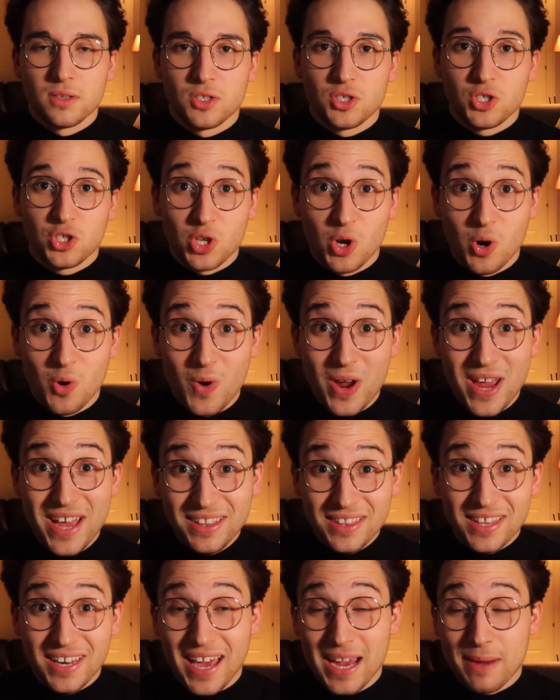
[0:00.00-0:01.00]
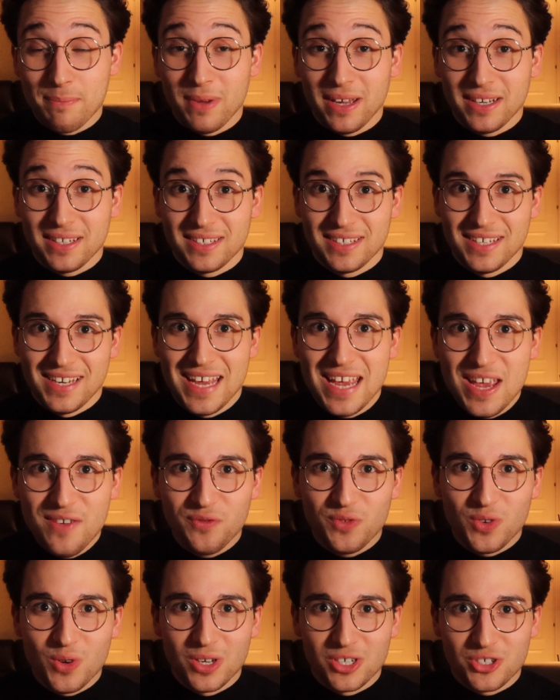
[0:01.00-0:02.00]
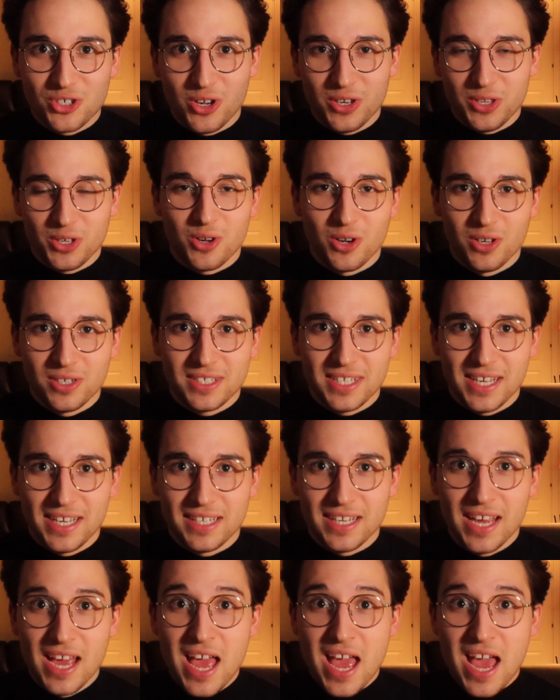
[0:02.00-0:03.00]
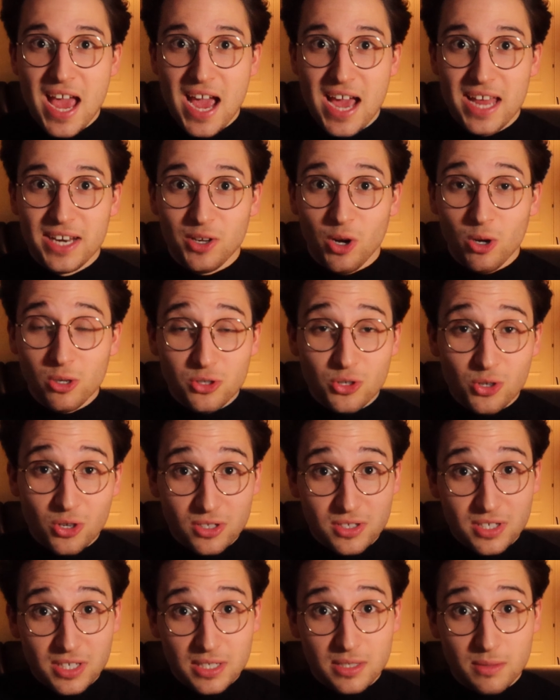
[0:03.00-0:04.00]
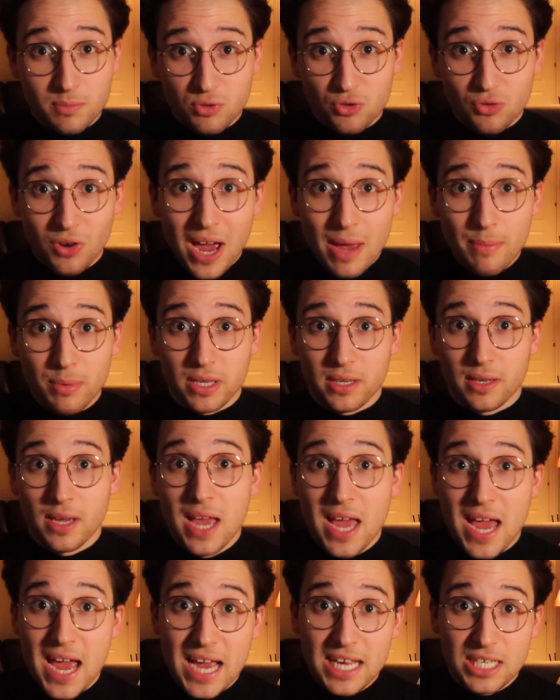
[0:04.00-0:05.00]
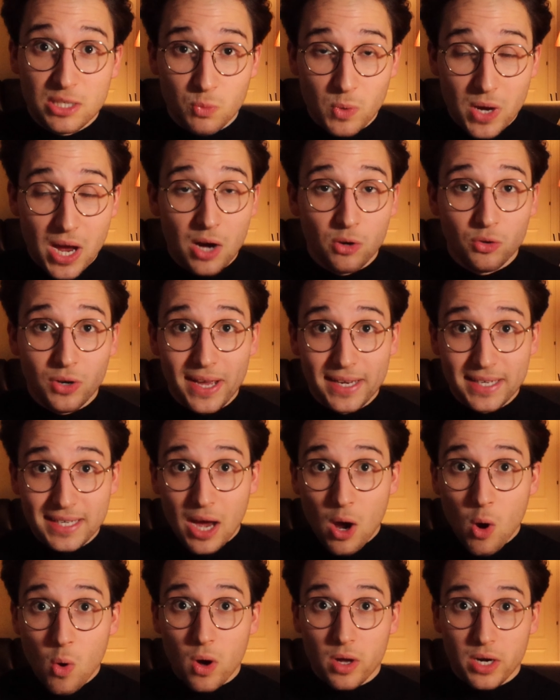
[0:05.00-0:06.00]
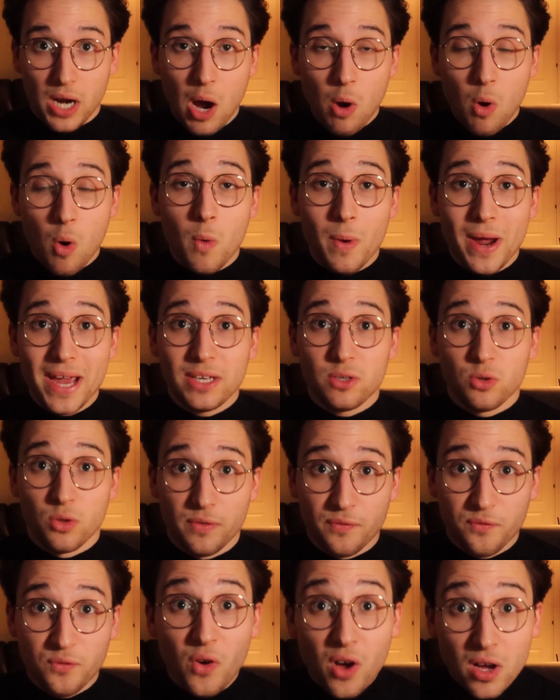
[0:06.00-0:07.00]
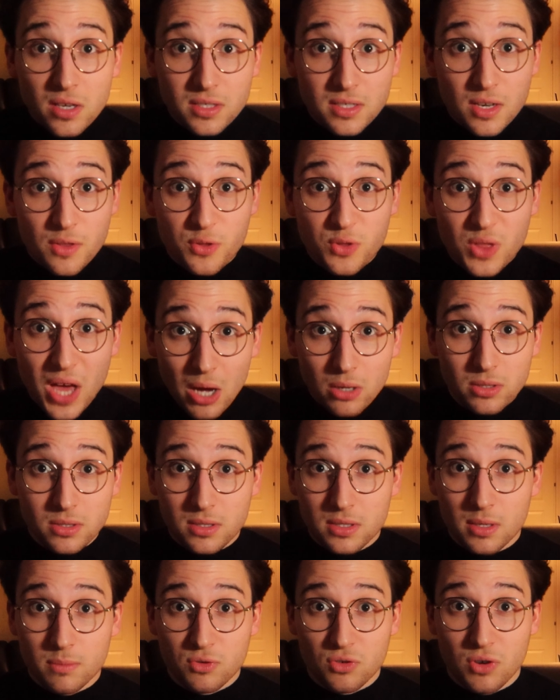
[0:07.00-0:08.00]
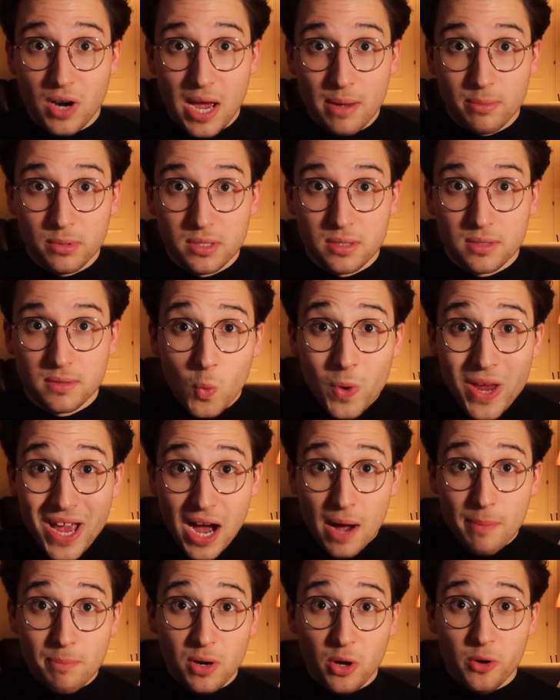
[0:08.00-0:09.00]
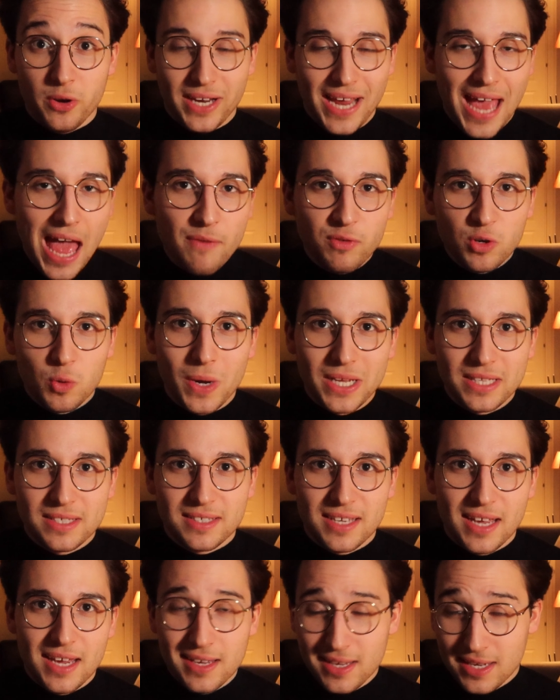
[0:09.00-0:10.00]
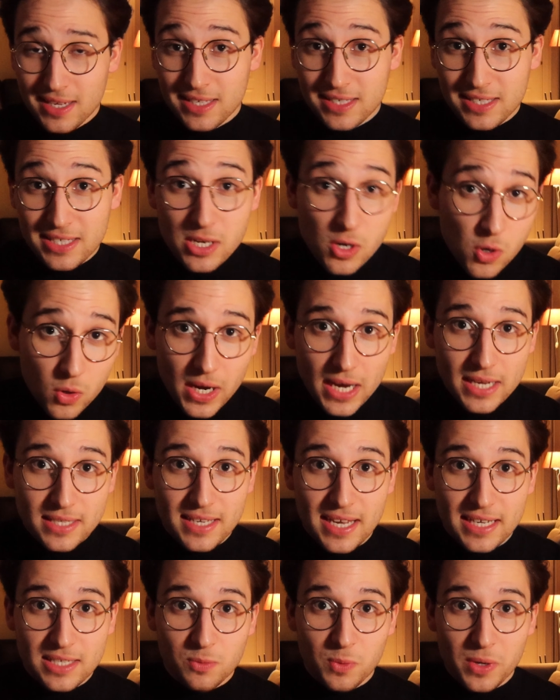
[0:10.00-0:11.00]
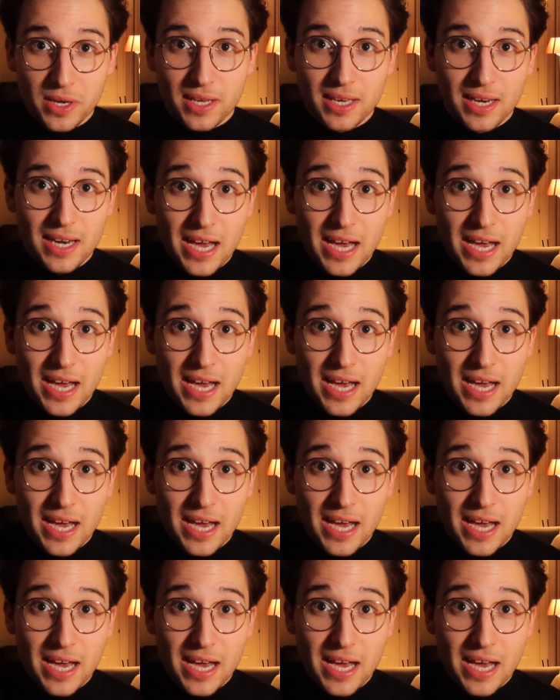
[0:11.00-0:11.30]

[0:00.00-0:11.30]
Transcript: So hit the like button if you enjoyed the content, and also consider subscribing, as we are right now on our way to the first thousand subscribers. We are uploading every Wednesday. See you guys next week.